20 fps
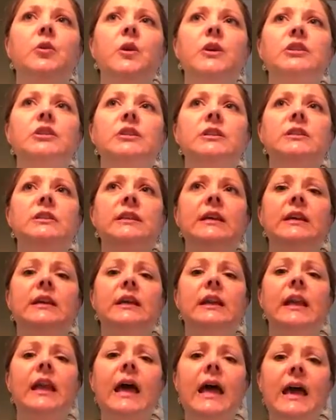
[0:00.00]
questions
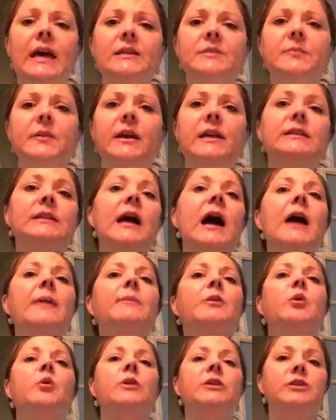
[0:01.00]
in class because
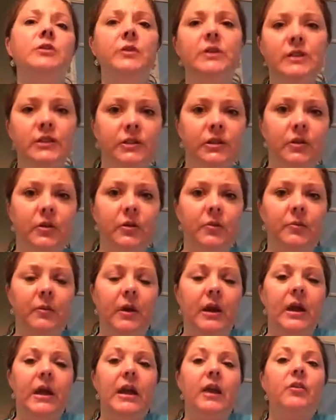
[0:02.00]
I'm going to assume
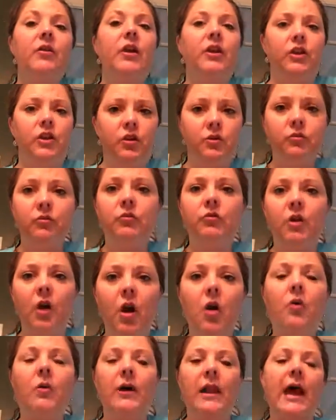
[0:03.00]
that you
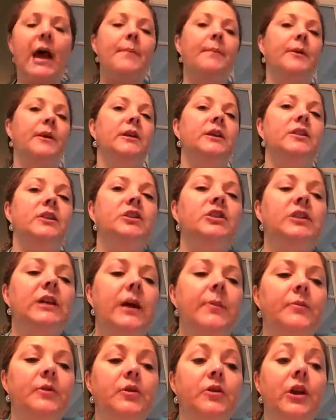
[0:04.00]
know what happened in the
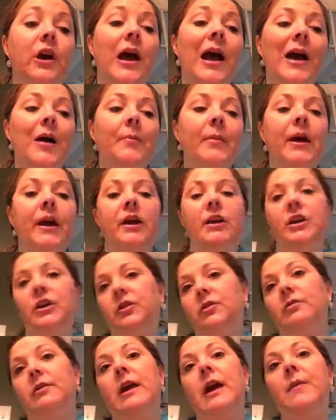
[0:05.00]
chapter. Now, how am I going to
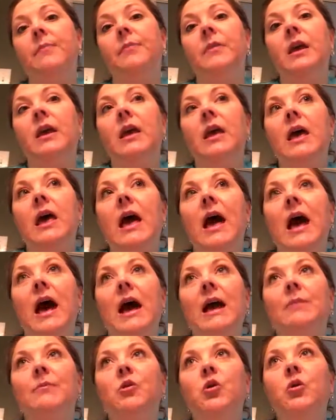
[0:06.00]
do that?
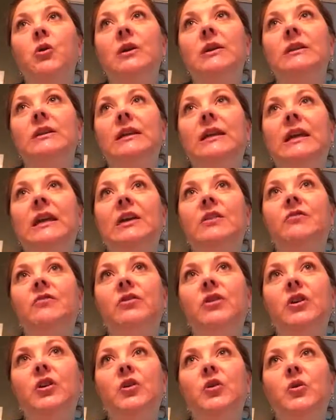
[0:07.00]
I'm going to give
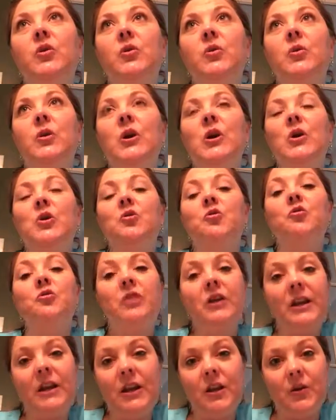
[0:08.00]
you
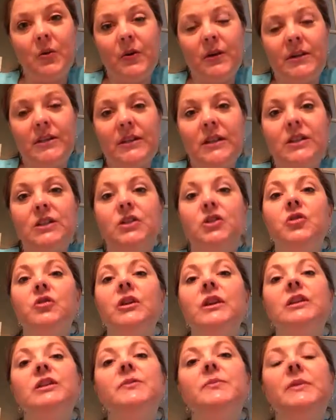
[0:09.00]
reading quizzes. You
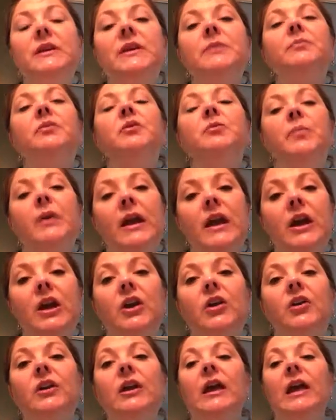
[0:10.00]
need to be
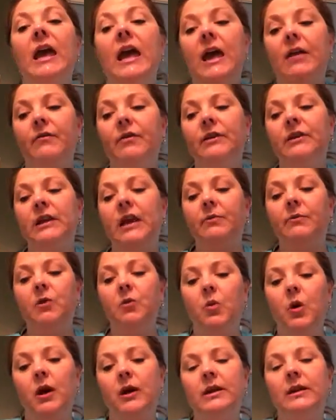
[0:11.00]
prepared every time
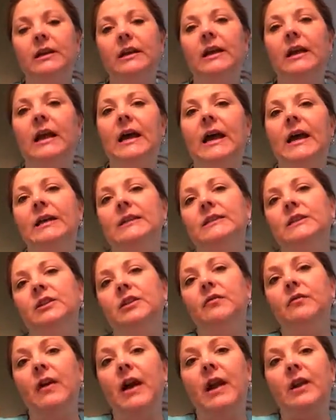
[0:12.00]
you walk into class and
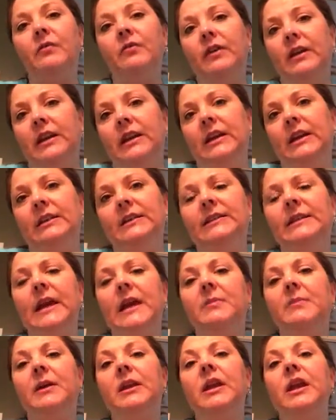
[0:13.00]
you've had a reading
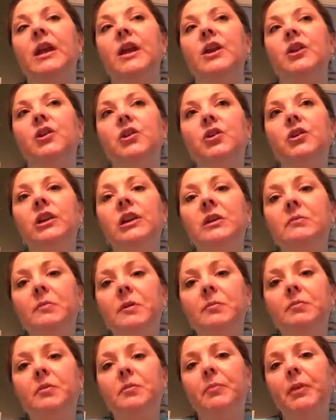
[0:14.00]
assignment. You need to
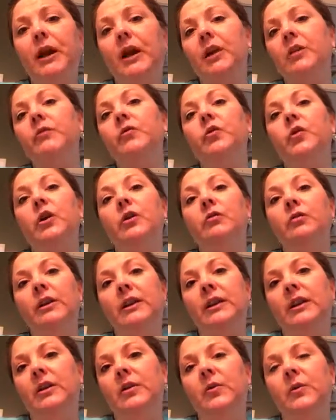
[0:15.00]
be prepared for a
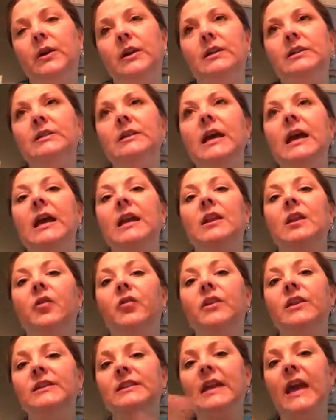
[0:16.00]
reading quiz. Now,
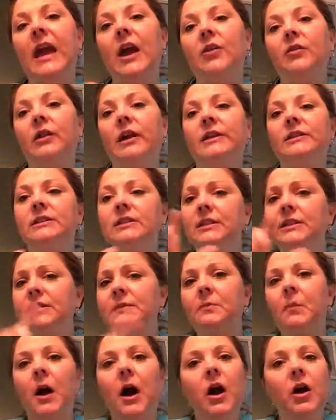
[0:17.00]
these count as the
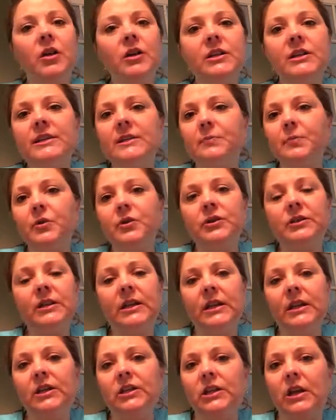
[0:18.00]
smallest
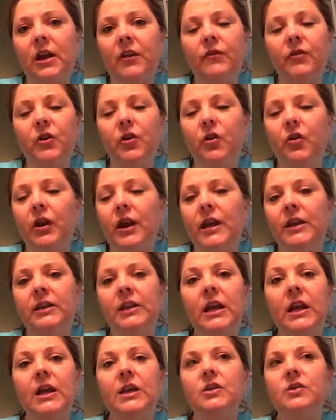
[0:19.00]
percentage of your grade,
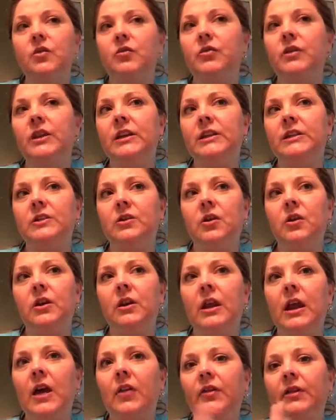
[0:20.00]
so these are
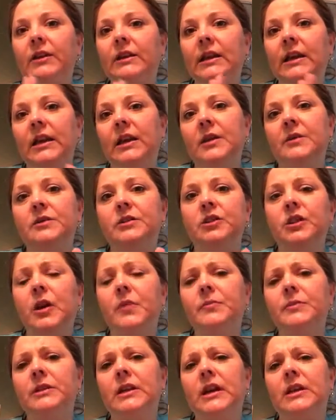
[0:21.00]
nothing to get
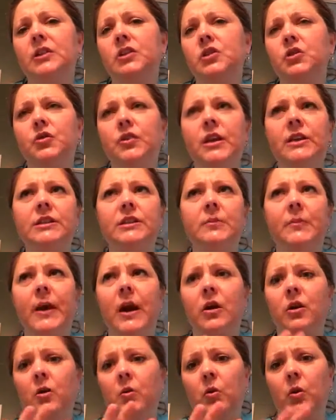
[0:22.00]
upset, stressed
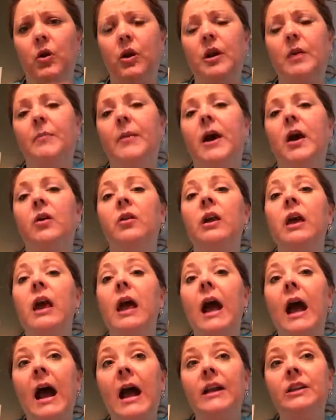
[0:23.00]
about, or worry about.
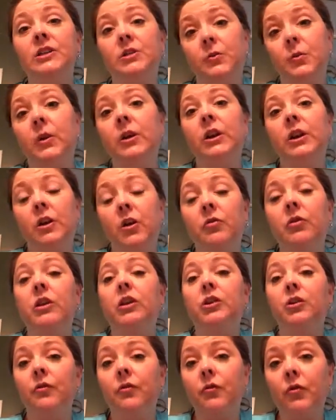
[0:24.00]
I just want to know
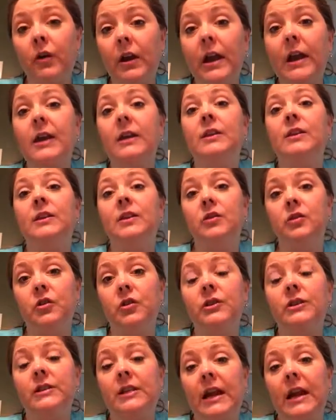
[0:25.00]
that you've read
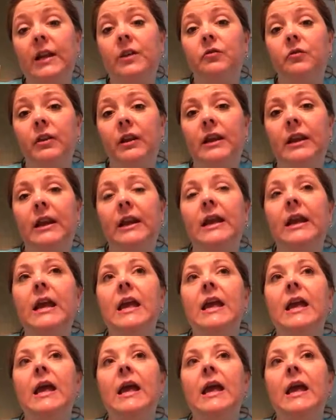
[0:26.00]
your assigned reading.